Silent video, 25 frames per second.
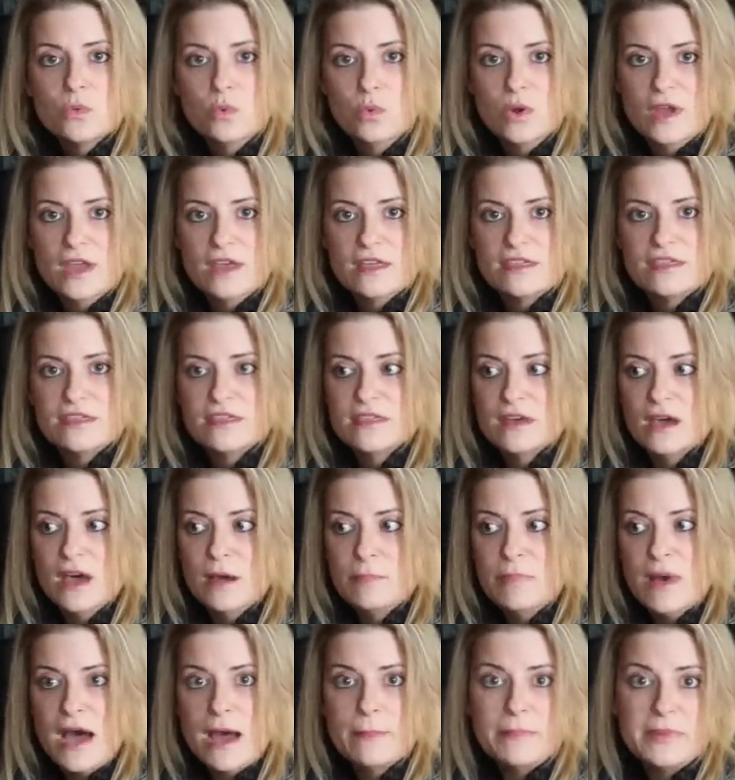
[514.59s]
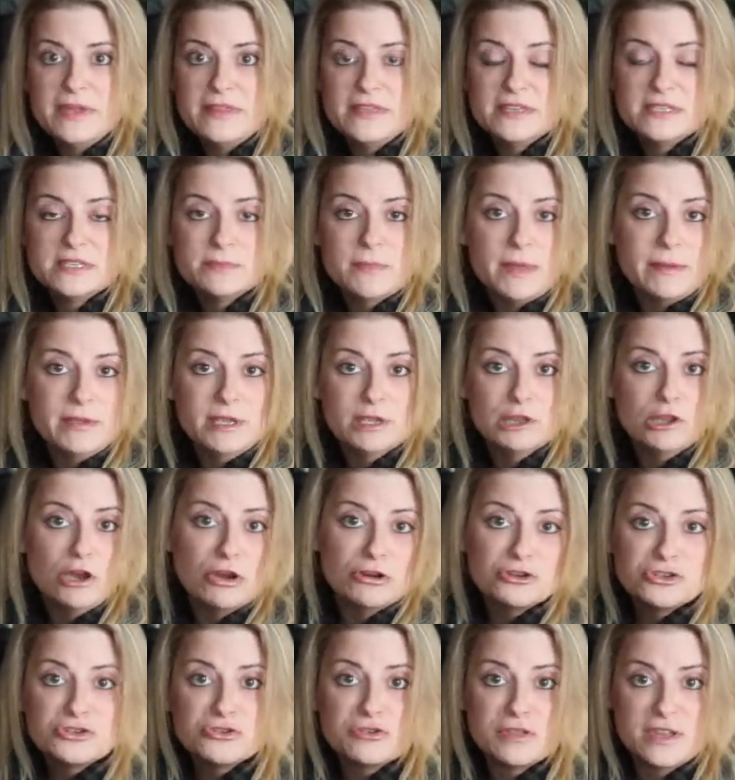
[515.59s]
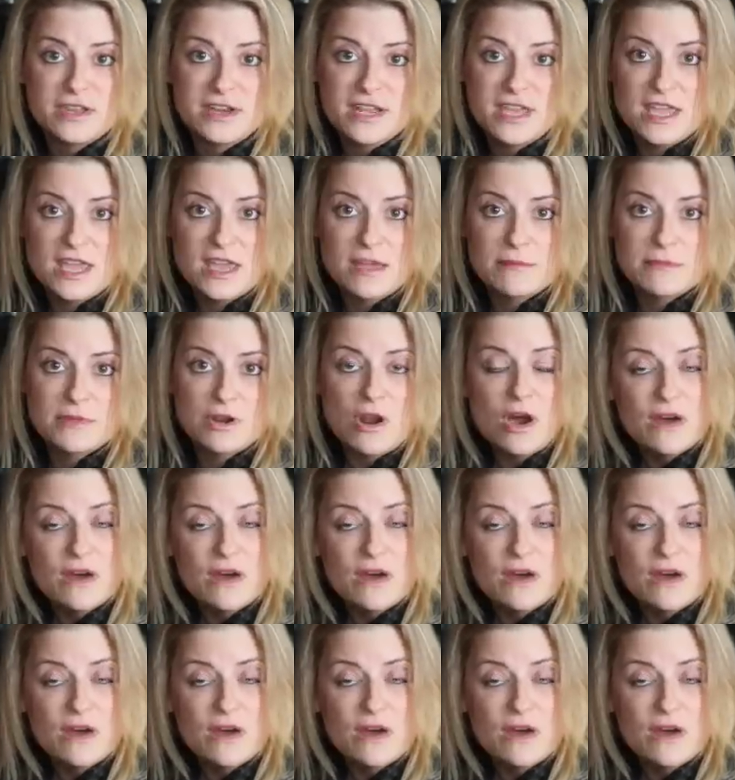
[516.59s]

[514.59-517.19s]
with a puppy that's maybe larger than him,